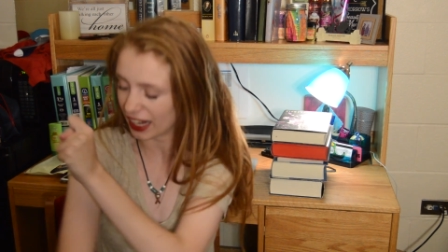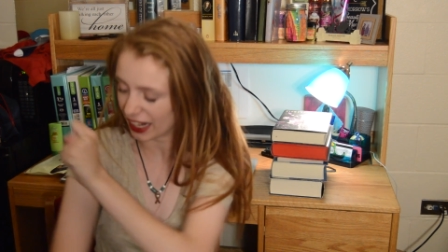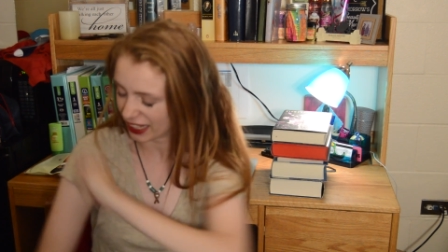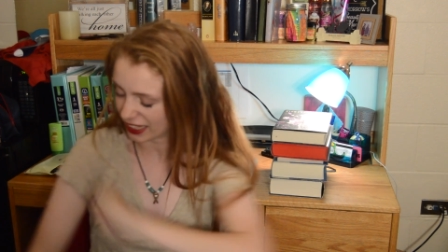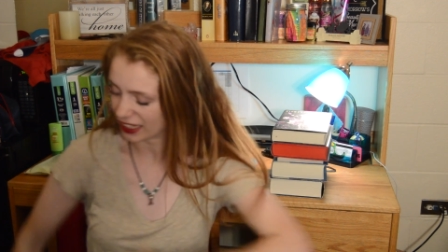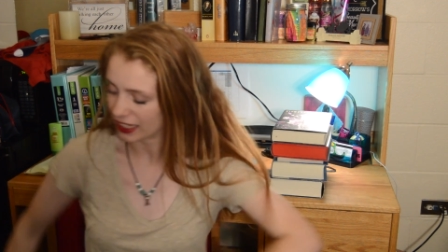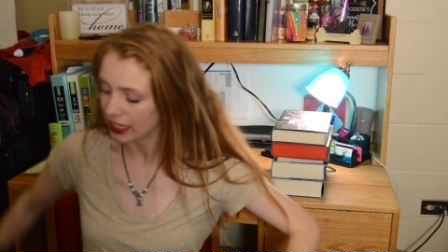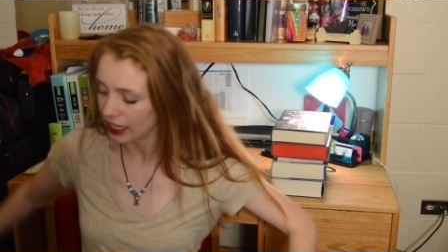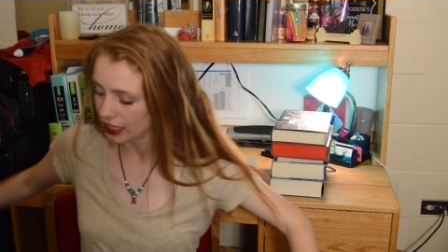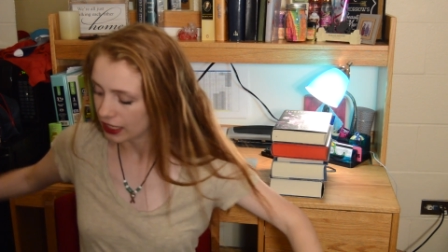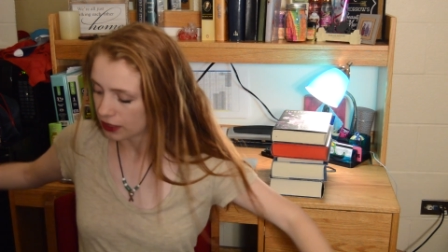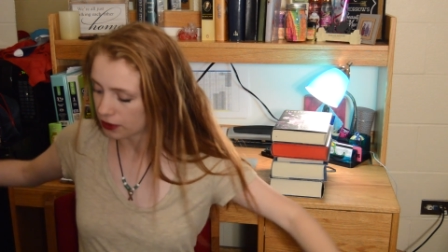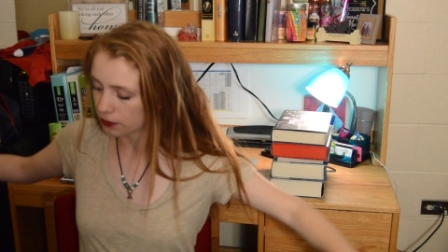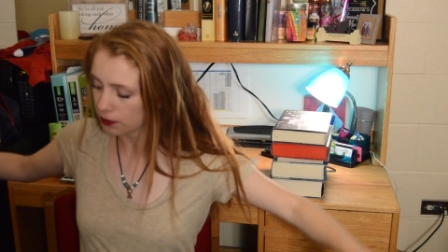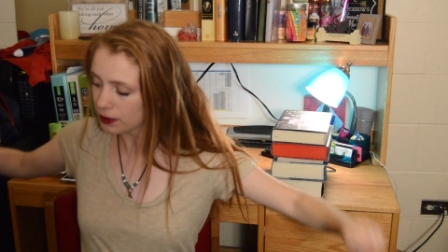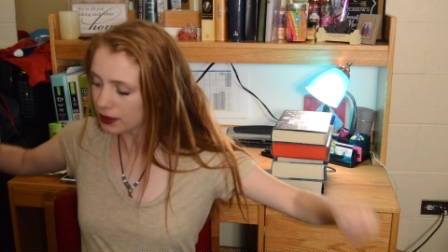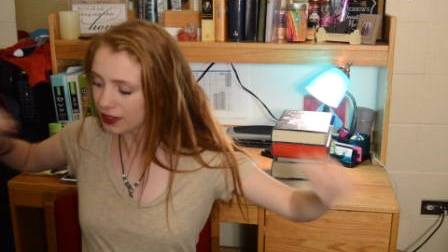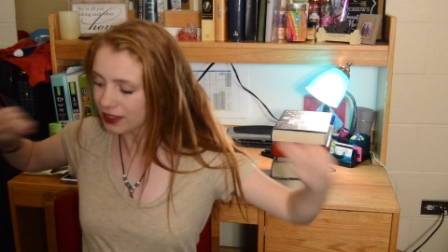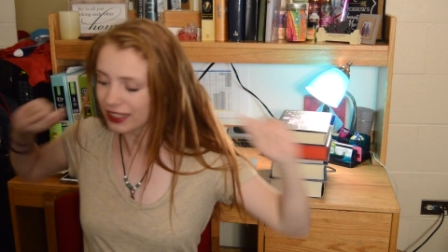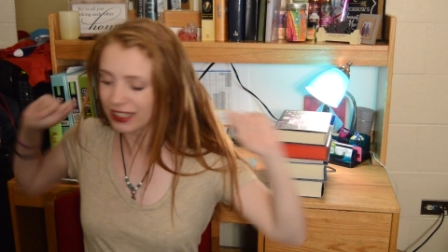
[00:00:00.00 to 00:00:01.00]
I
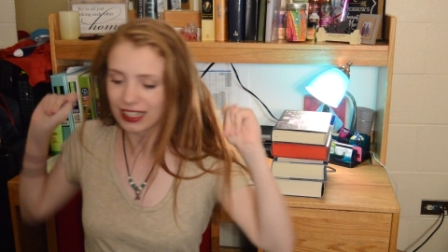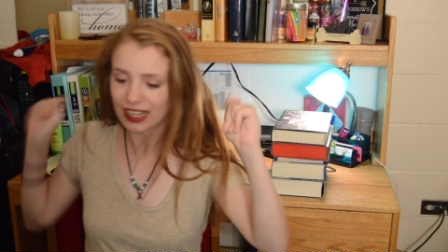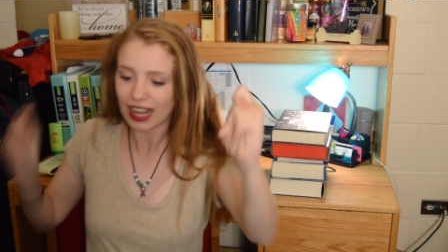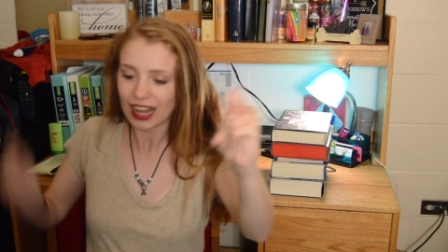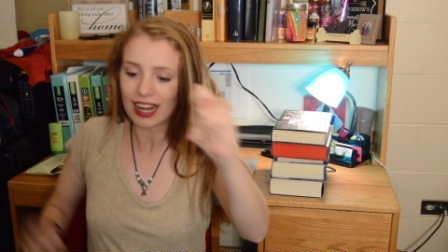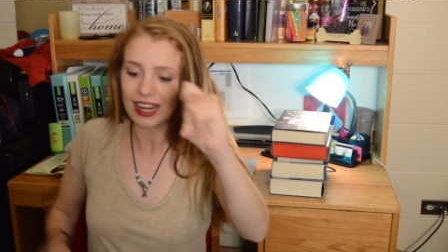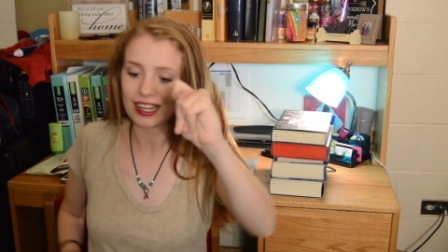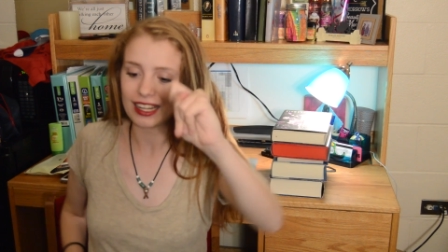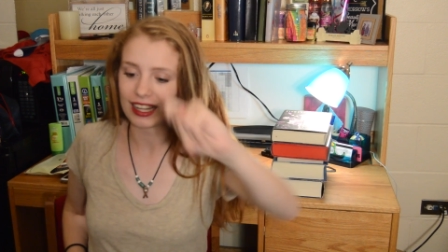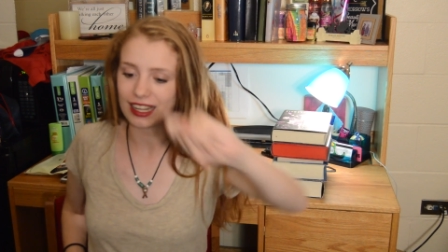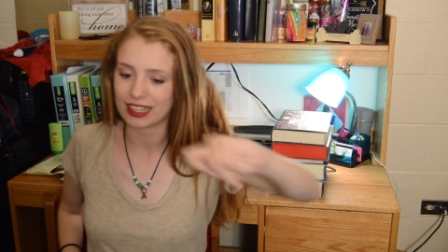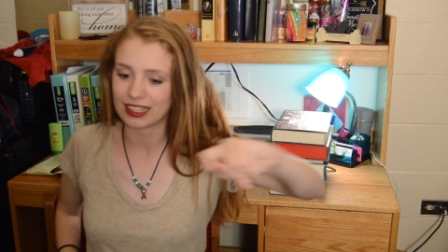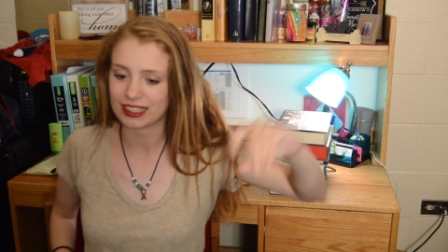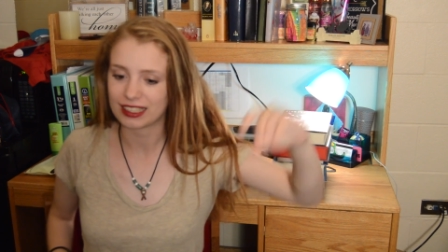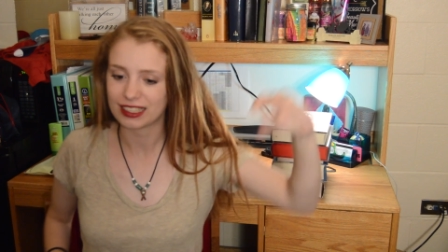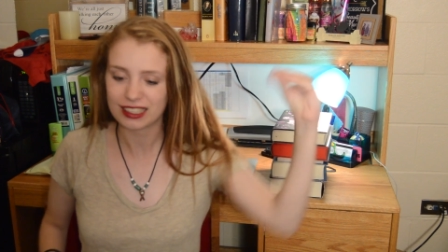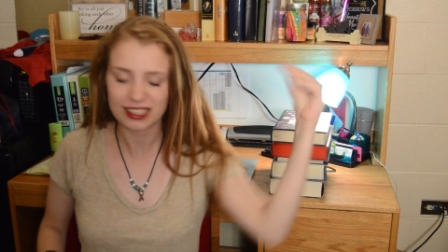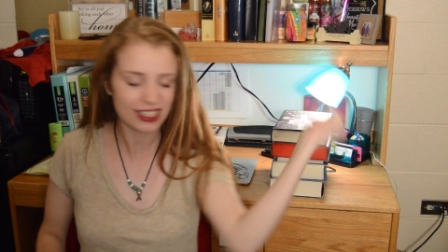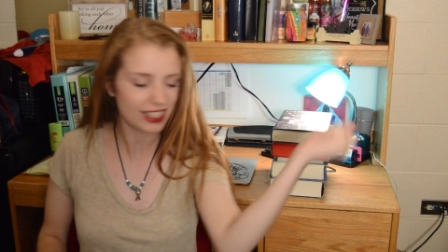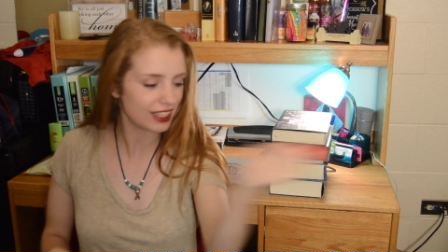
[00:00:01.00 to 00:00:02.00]
really got it. I
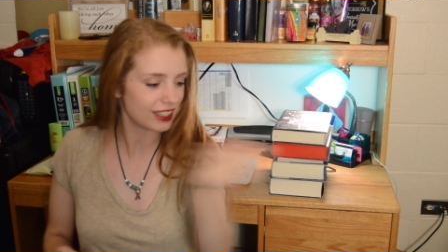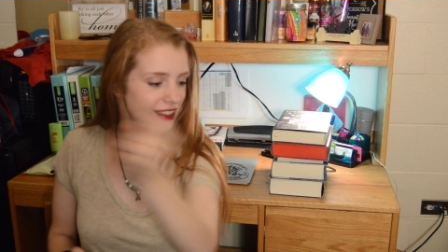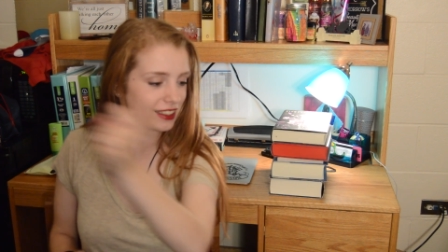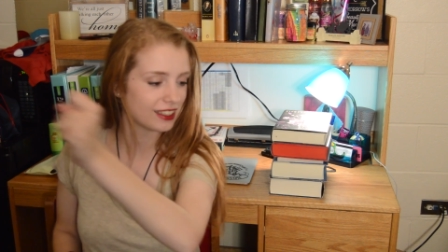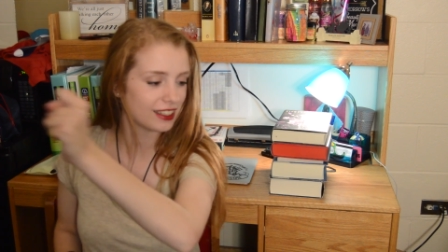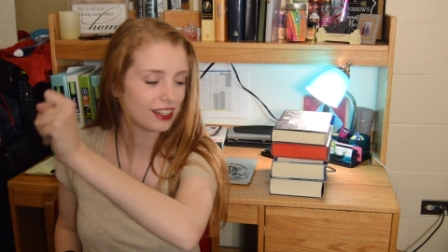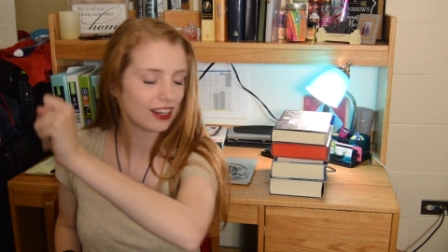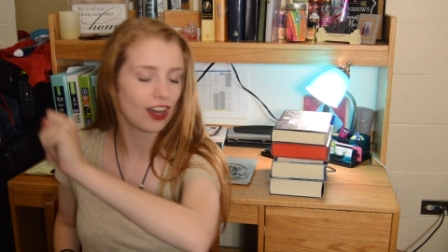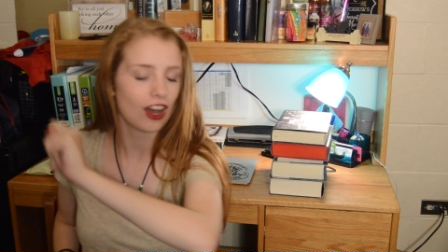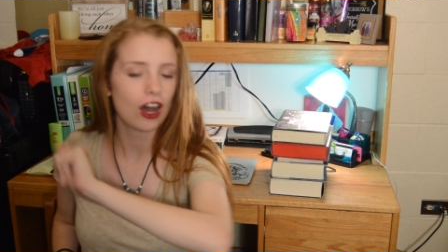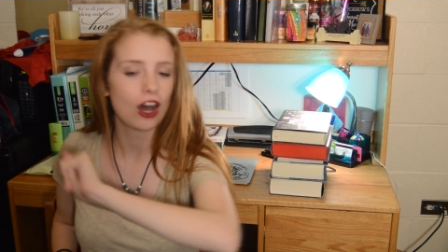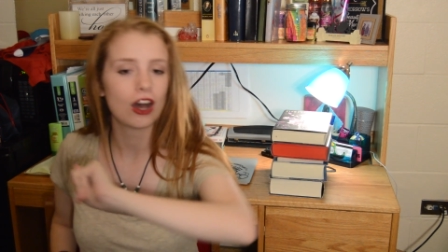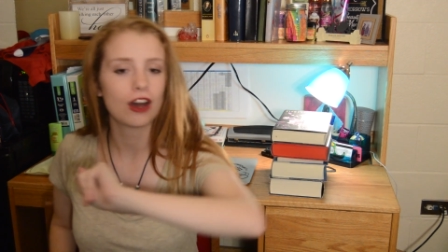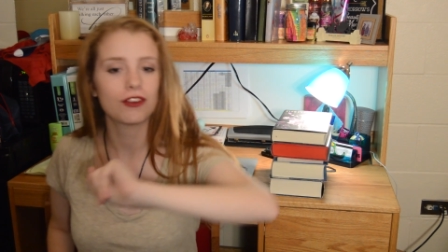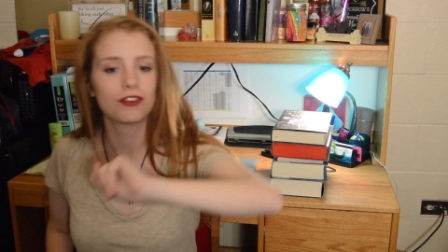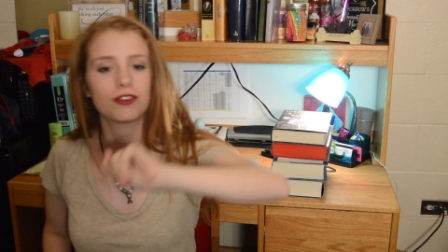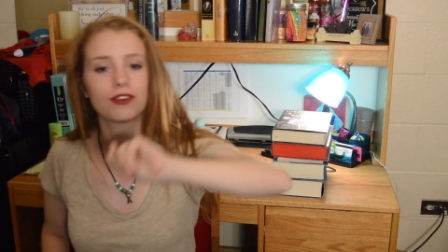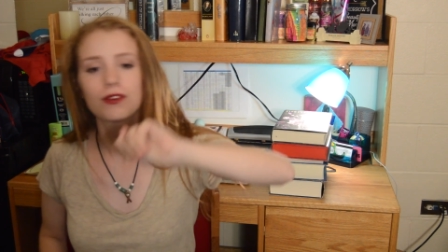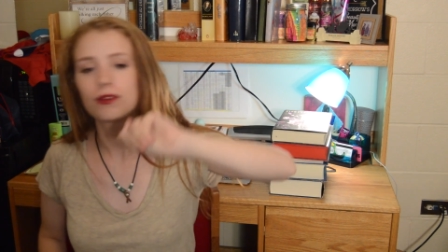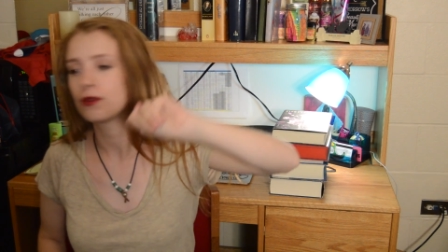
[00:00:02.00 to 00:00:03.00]
kicked it
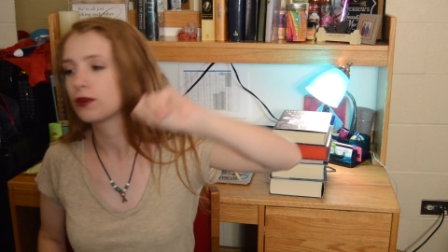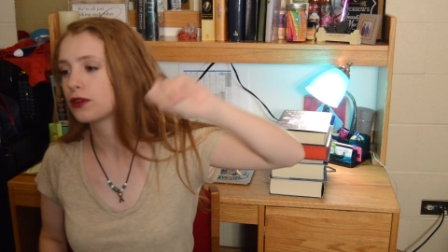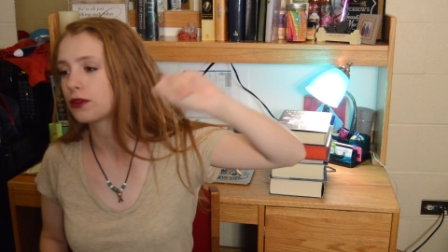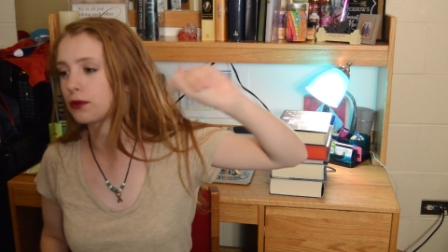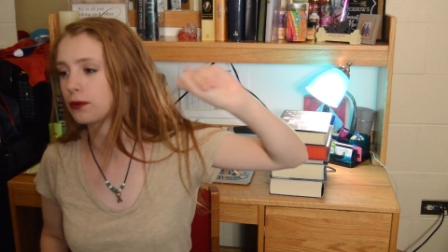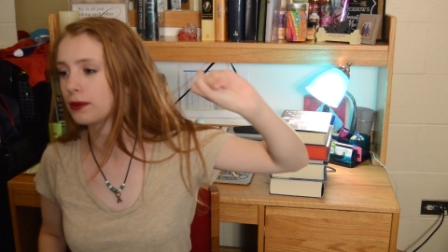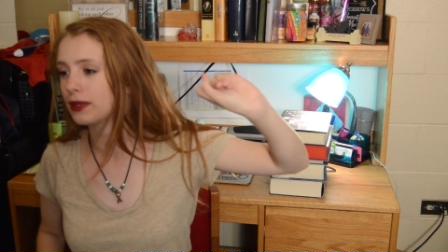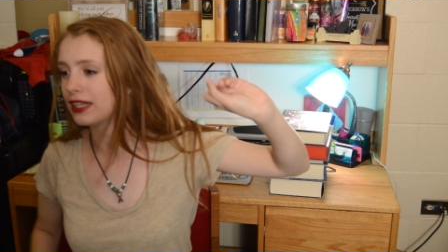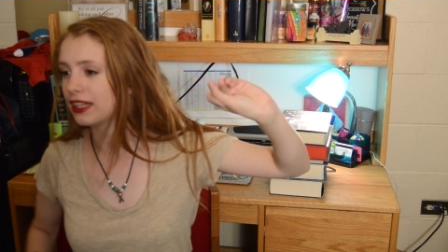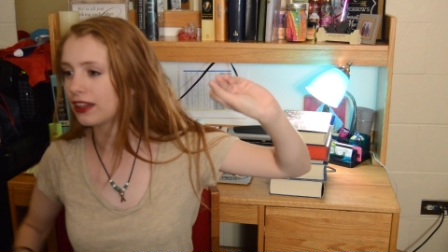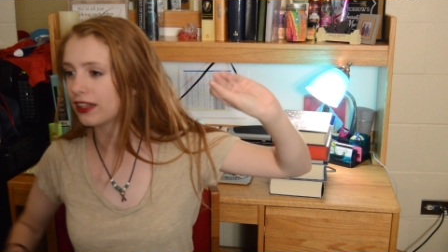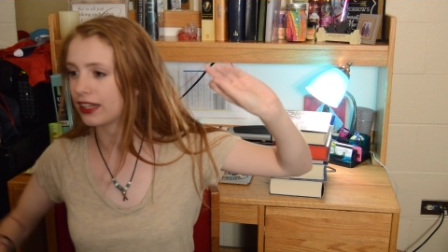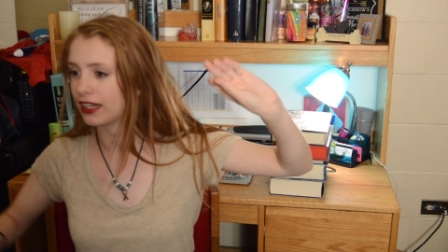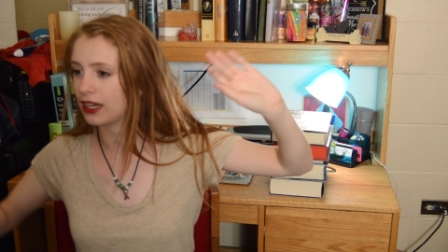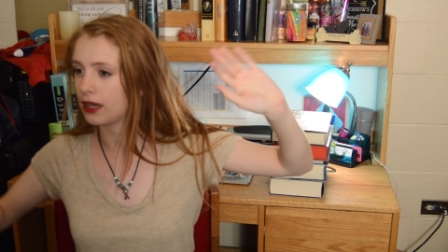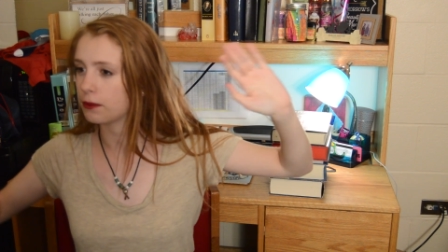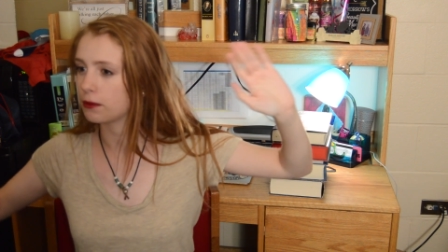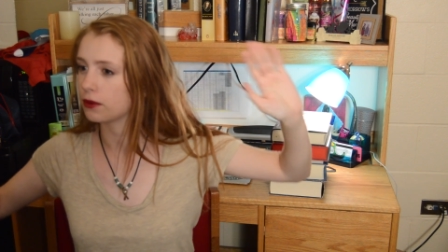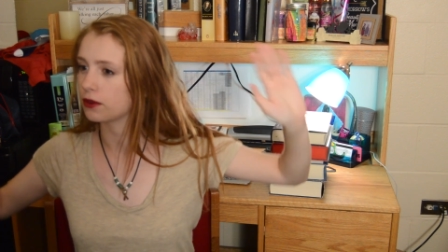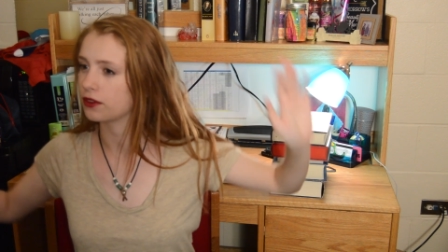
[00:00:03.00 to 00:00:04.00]
off. Was reading
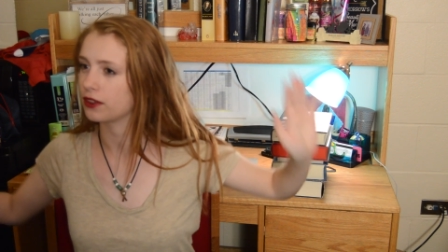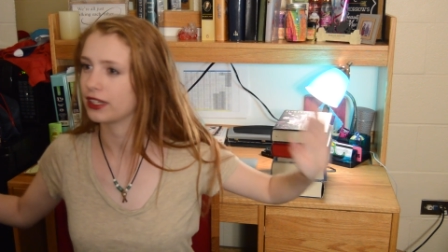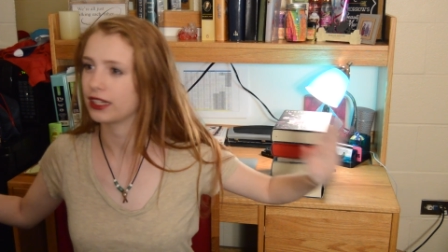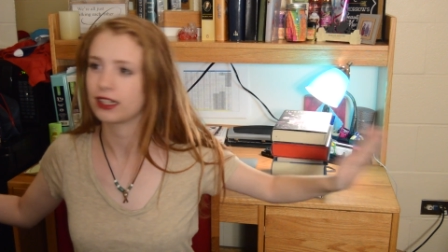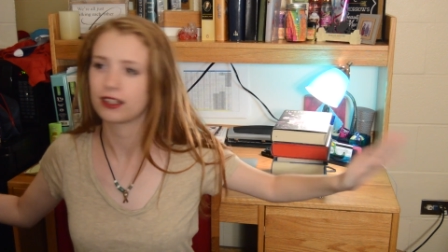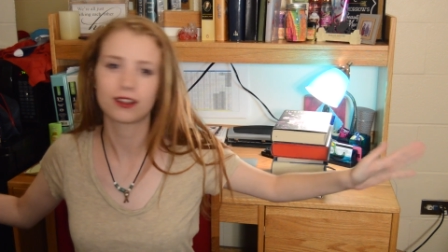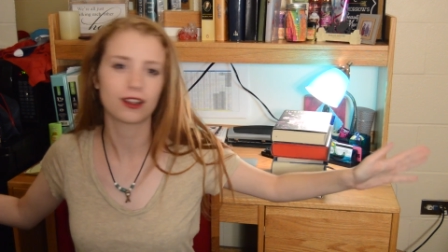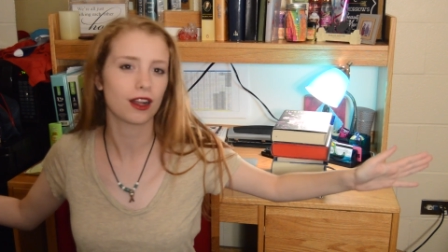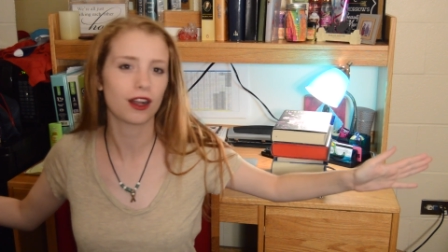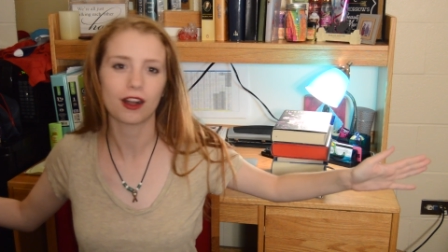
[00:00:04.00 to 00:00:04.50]
like almost like